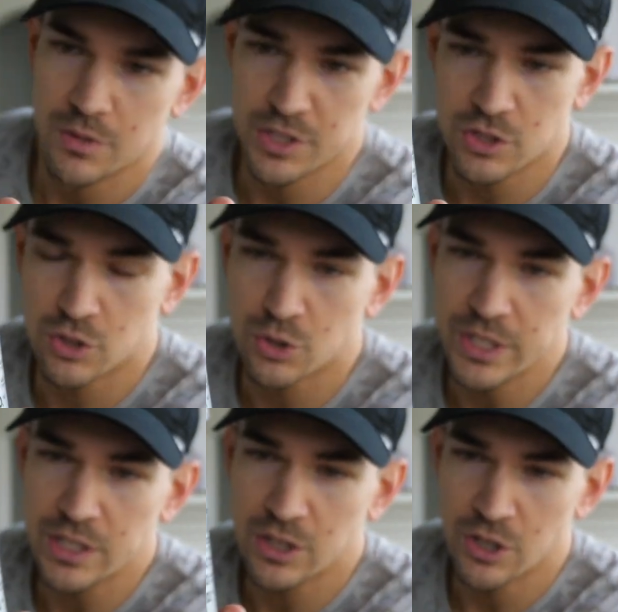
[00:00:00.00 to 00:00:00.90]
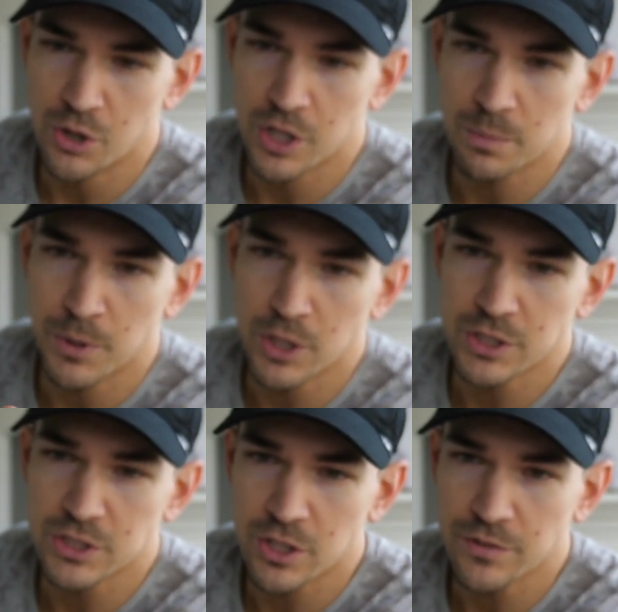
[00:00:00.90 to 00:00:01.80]
This Greek yogurt per
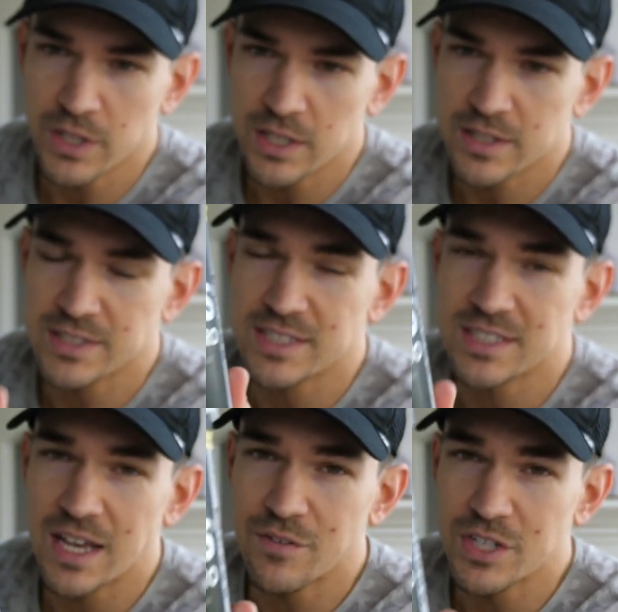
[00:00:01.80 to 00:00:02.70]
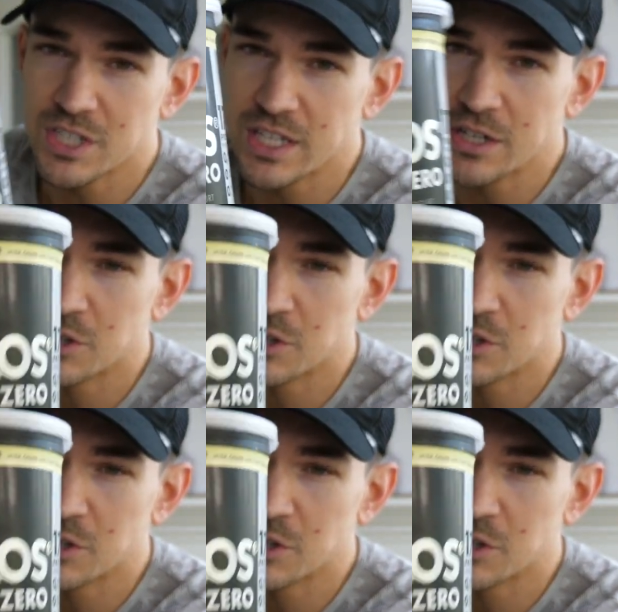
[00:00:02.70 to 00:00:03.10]
serving, this is 17